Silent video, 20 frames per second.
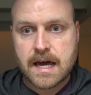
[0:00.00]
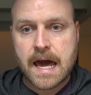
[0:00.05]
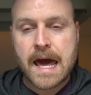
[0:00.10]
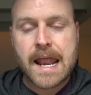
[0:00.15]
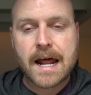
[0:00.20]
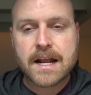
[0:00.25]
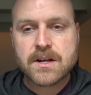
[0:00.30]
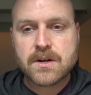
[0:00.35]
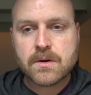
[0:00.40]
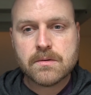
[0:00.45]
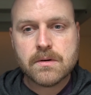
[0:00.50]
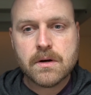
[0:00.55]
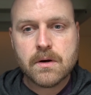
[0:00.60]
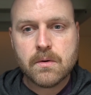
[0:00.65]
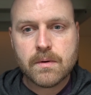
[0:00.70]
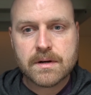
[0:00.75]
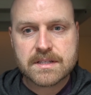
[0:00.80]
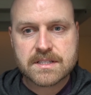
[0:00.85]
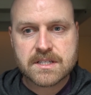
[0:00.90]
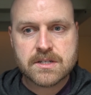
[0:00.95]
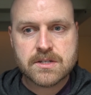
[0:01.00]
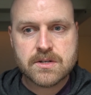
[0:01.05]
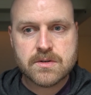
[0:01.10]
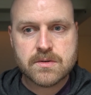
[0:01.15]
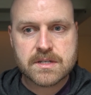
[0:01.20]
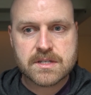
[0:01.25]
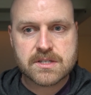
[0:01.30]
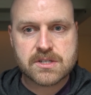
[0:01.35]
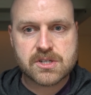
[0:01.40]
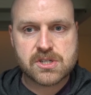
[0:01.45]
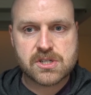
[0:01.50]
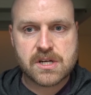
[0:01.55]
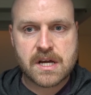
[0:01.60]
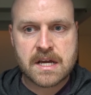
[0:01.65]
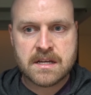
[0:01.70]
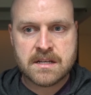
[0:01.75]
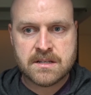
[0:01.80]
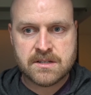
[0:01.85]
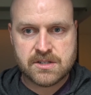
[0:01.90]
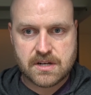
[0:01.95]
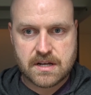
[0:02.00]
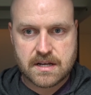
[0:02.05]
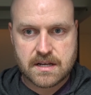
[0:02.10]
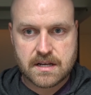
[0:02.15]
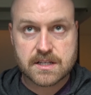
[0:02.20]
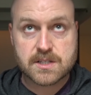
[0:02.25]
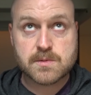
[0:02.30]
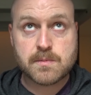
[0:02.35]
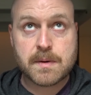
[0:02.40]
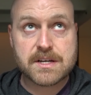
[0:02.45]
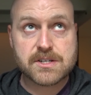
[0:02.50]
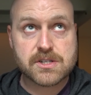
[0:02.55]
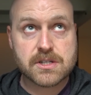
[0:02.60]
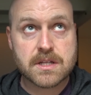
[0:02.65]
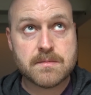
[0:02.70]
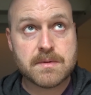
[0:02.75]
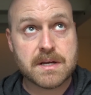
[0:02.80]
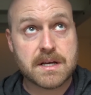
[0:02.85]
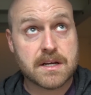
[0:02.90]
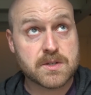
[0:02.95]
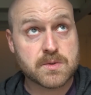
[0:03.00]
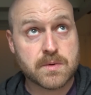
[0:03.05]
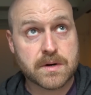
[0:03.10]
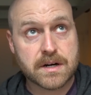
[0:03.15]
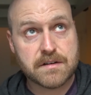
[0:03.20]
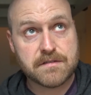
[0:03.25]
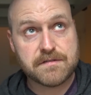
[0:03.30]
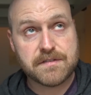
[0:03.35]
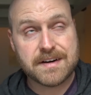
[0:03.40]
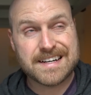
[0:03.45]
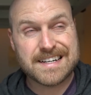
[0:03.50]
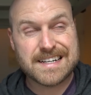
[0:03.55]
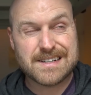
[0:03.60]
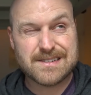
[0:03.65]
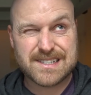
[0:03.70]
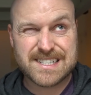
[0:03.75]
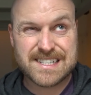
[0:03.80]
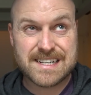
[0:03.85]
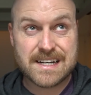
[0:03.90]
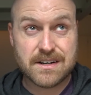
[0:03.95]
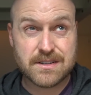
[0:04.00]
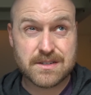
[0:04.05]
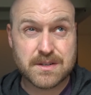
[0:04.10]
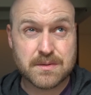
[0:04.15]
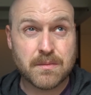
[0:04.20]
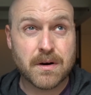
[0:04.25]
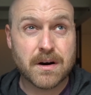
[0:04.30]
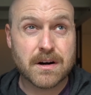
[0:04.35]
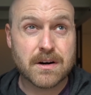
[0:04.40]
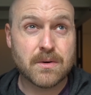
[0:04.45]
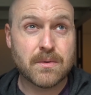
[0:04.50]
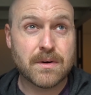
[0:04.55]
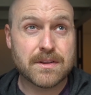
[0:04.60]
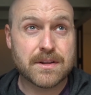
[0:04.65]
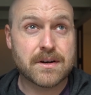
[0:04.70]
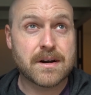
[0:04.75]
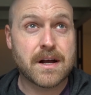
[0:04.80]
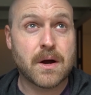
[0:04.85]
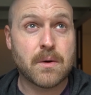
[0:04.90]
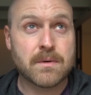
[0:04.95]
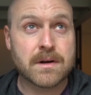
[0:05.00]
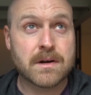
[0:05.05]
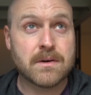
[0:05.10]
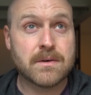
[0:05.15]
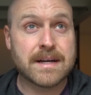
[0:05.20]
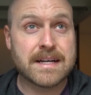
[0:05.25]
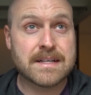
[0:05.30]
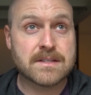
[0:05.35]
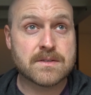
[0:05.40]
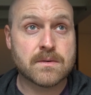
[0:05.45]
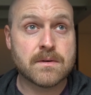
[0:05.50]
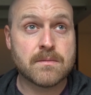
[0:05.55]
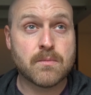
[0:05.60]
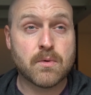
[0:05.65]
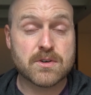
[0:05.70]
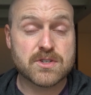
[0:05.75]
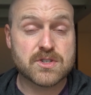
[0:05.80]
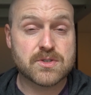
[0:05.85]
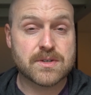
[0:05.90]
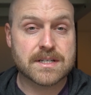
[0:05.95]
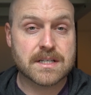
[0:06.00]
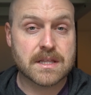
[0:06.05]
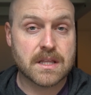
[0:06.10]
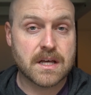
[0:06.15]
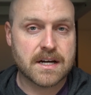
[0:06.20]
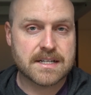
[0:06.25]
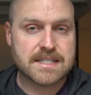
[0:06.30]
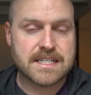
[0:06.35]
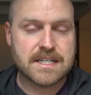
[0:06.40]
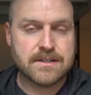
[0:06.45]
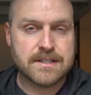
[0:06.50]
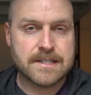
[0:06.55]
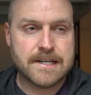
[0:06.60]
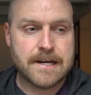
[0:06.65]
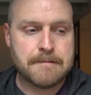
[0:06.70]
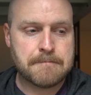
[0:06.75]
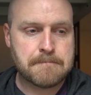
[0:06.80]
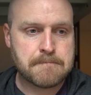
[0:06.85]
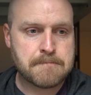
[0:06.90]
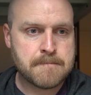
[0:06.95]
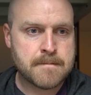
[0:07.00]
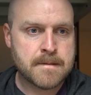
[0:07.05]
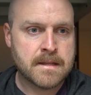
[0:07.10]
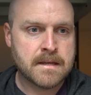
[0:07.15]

And I don't know what to do to change it, especially because we're going to find out today or tomorrow whether or not we're going into a more strict lockdown again.